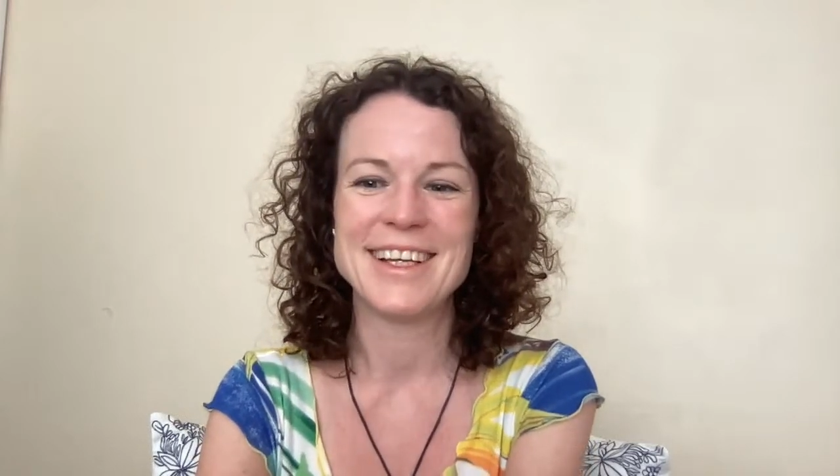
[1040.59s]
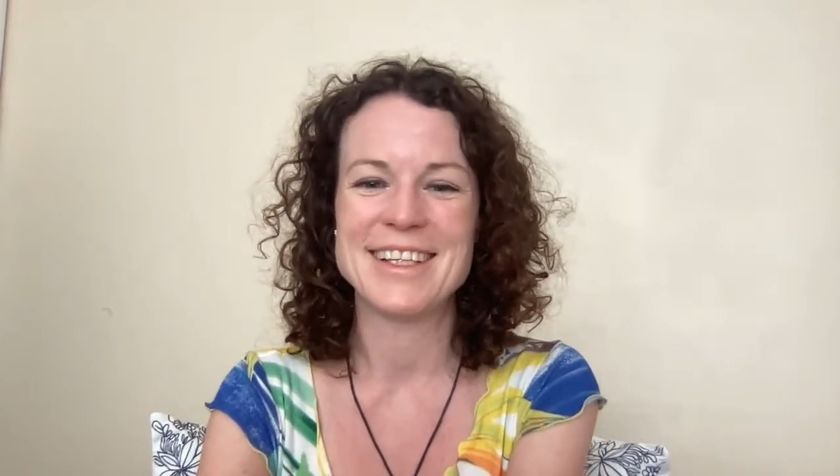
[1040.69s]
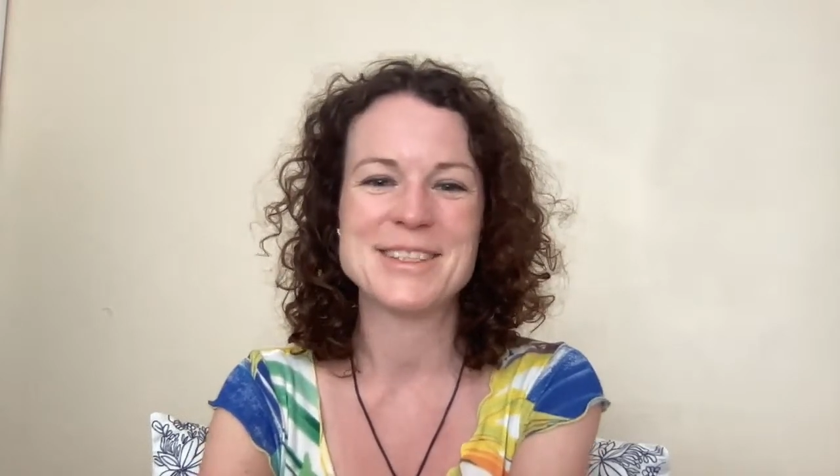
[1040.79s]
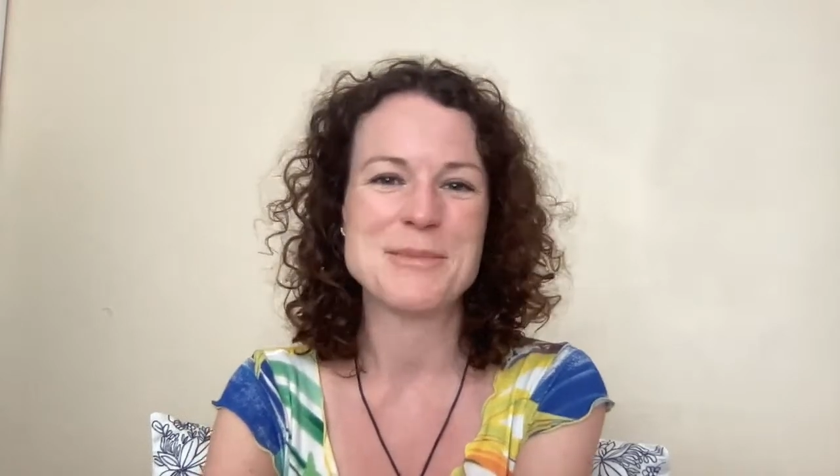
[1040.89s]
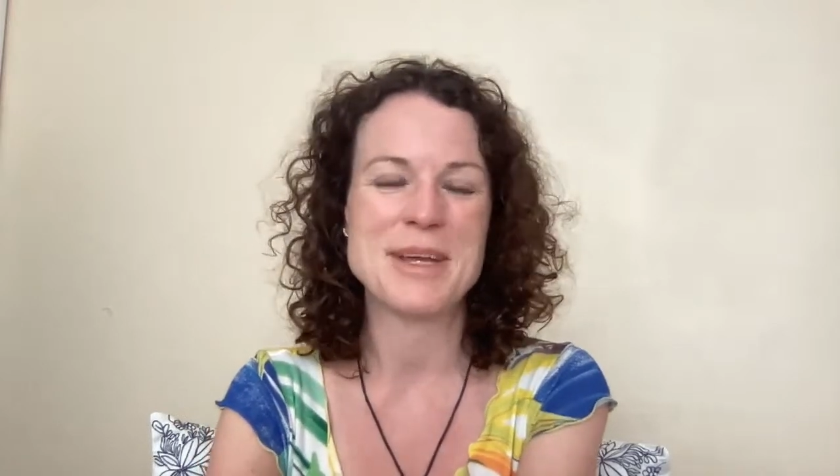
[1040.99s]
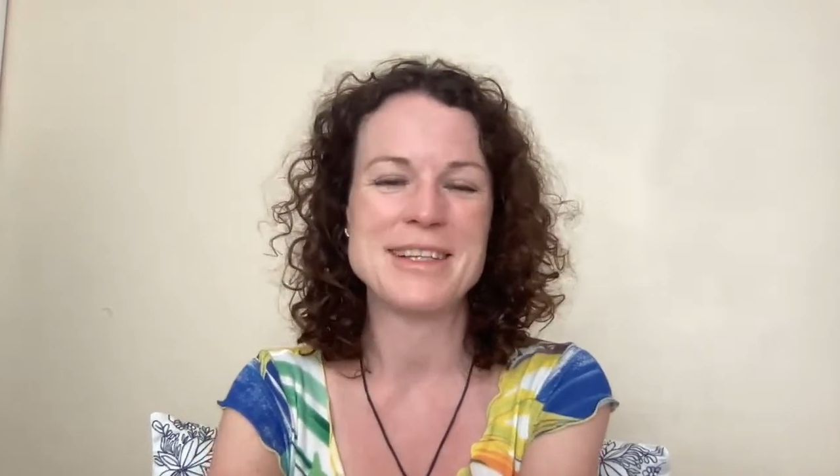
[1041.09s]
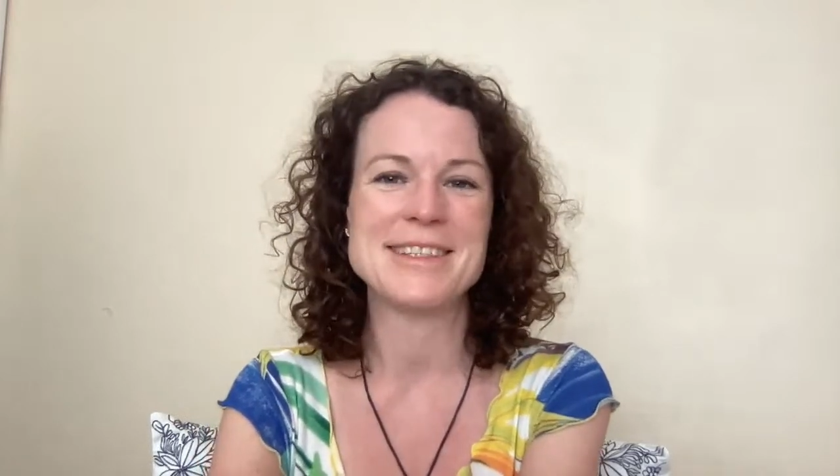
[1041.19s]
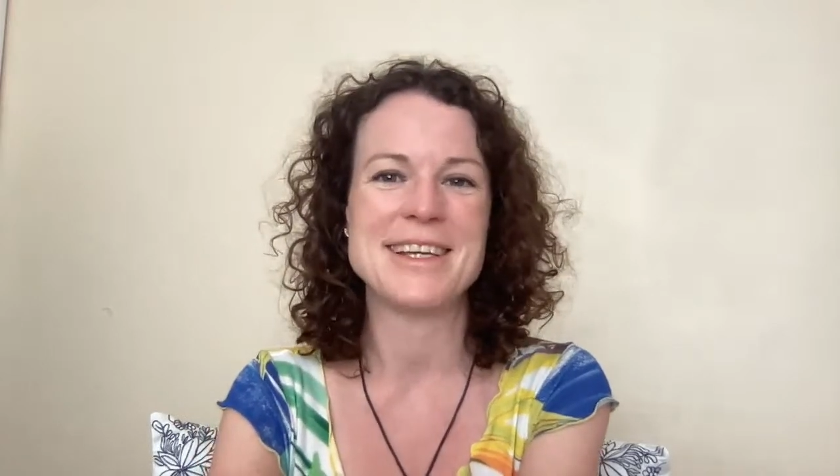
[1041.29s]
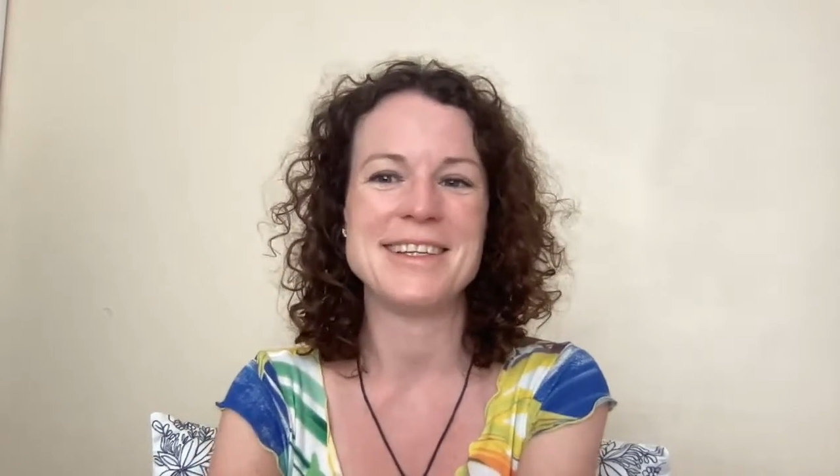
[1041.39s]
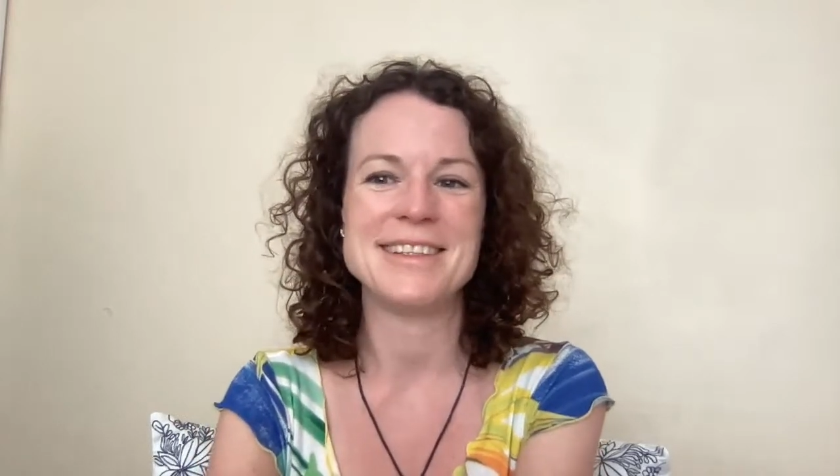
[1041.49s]
That's
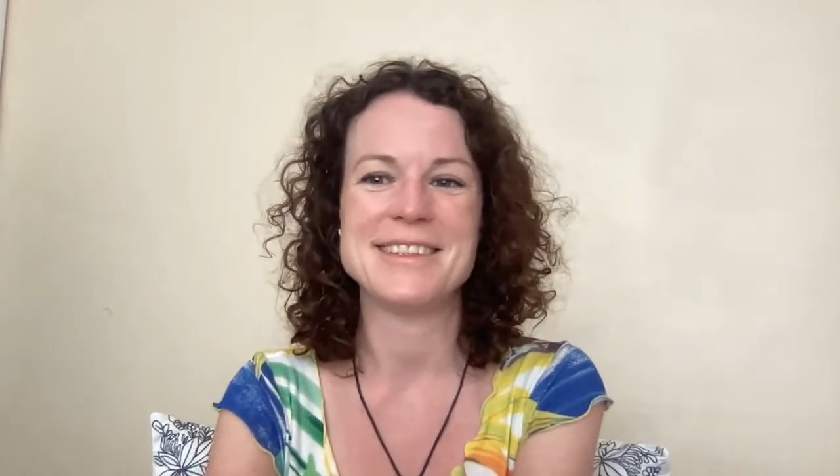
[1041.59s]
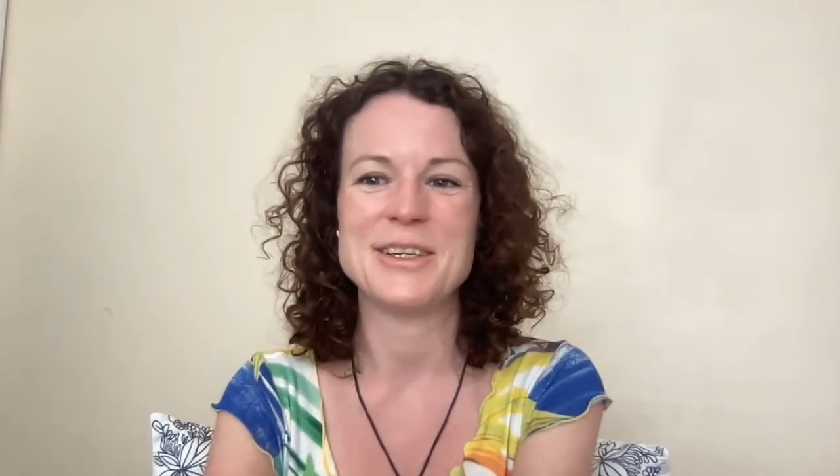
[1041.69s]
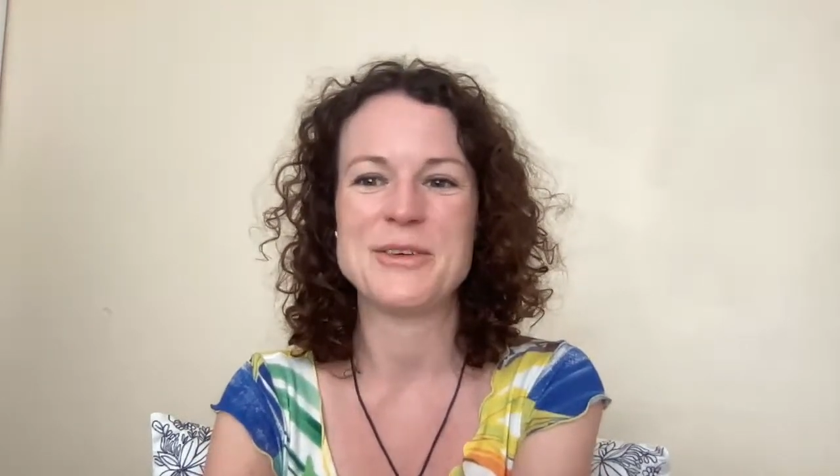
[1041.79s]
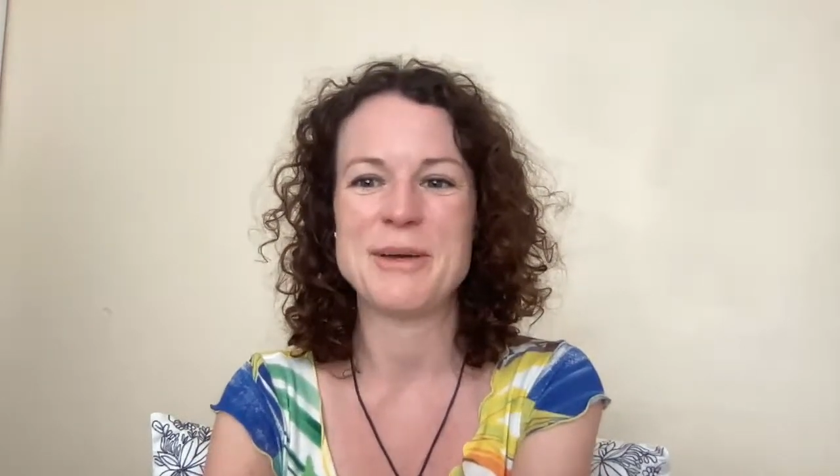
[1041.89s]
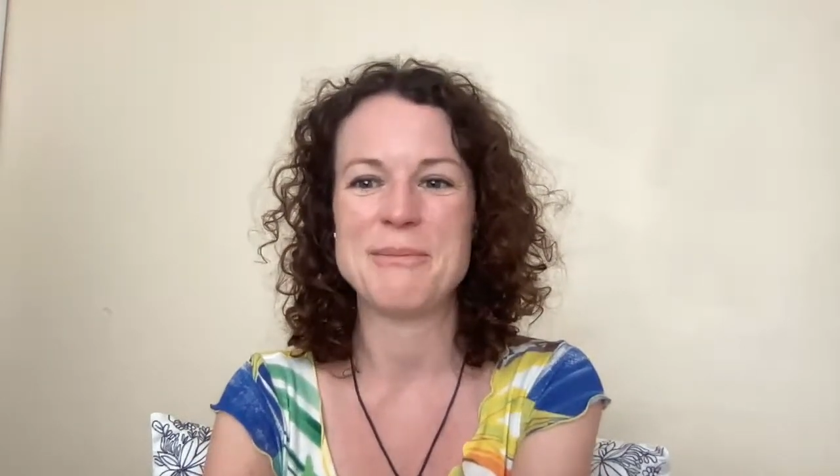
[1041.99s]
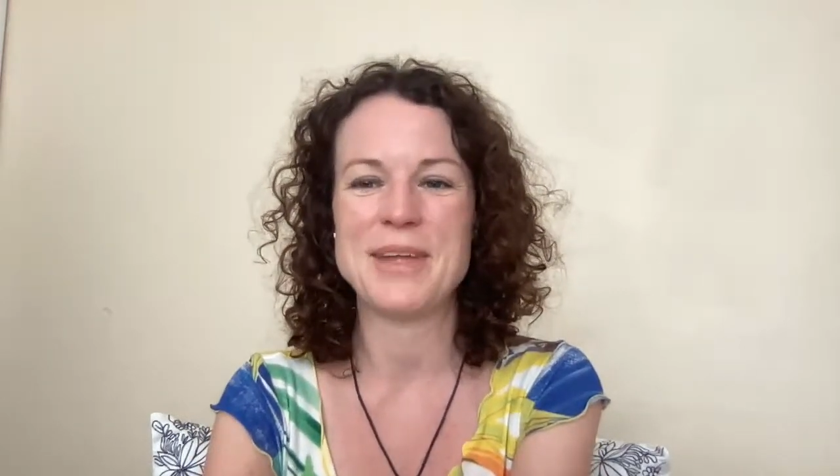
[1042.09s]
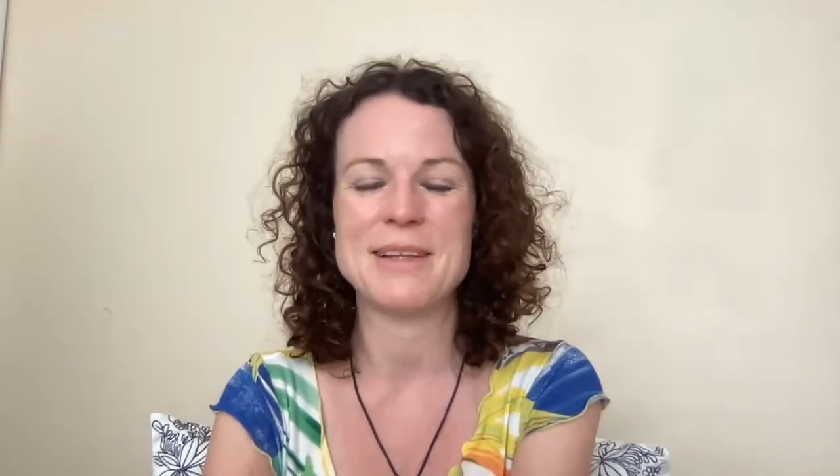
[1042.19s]
amazing. So yeah,